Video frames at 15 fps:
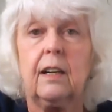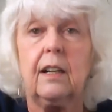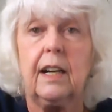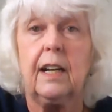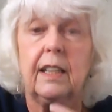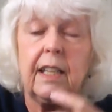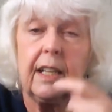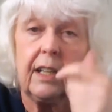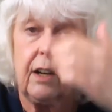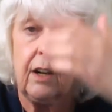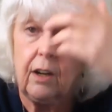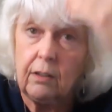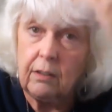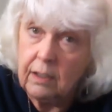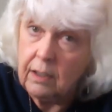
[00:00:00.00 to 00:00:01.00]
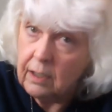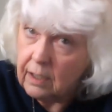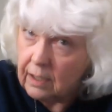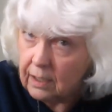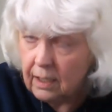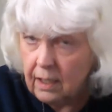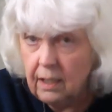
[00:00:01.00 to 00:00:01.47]
I let go
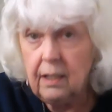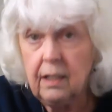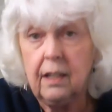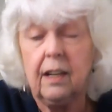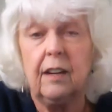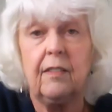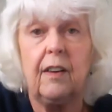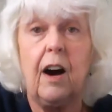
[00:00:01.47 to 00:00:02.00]
of